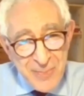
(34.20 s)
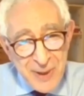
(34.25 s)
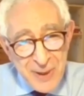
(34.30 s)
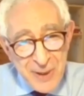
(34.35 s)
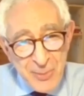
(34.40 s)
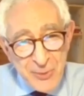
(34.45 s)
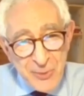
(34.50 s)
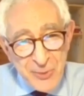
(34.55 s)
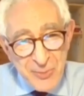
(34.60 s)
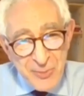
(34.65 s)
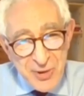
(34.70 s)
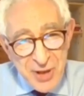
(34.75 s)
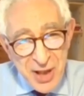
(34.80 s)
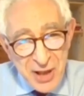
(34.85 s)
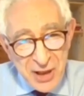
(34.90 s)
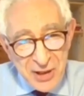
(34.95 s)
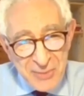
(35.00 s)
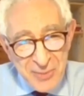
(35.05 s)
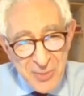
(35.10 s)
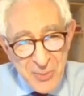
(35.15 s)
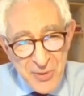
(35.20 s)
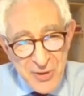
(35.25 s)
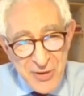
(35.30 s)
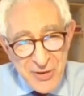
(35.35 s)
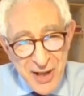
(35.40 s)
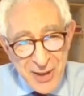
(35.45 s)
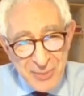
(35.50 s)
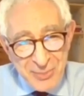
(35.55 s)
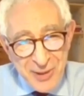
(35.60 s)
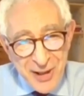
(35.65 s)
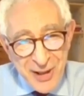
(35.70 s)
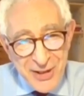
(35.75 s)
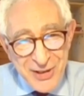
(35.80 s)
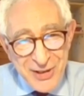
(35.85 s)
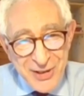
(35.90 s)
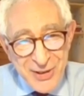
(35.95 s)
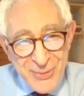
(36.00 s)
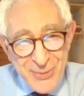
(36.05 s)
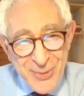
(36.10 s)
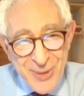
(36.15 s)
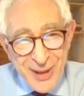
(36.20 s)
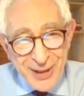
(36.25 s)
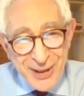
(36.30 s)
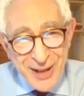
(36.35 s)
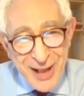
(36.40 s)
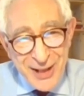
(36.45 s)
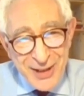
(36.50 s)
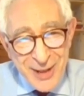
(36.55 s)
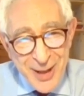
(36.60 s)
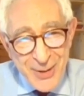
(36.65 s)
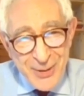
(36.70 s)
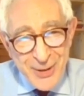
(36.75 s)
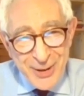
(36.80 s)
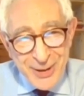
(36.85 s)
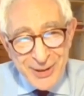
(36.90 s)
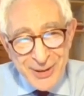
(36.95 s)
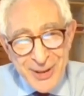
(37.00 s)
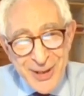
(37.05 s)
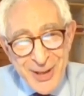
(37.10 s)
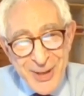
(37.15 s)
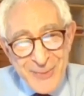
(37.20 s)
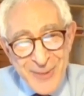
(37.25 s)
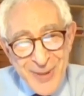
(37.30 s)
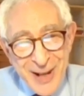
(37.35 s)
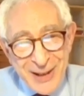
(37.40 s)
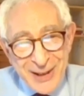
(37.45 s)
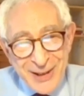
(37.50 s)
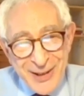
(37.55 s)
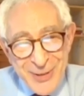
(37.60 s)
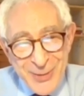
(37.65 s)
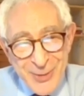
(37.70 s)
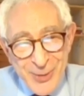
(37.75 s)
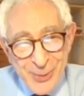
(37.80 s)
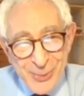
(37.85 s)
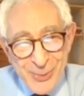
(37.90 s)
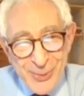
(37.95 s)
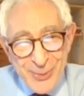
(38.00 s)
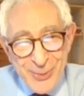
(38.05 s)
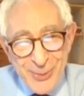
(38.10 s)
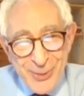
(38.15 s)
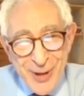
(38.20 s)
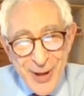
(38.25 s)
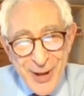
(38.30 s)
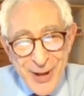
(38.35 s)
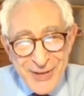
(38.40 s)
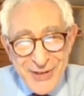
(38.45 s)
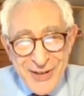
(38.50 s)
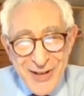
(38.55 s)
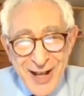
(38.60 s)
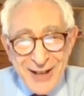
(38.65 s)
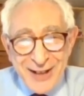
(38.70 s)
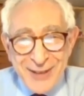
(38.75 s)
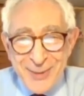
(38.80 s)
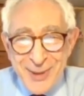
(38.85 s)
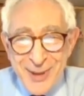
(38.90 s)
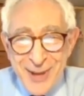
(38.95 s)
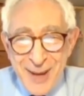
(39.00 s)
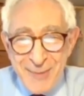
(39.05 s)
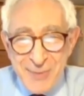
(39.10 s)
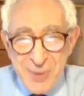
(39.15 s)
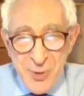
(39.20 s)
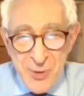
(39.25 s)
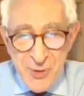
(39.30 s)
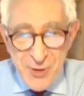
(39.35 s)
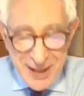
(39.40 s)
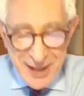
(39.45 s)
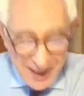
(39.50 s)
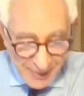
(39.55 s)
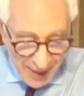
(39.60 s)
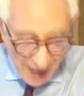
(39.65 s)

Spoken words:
people from Tottenham will be celebrating as well. And I know that Baroness Altman will know exactly what I'm talking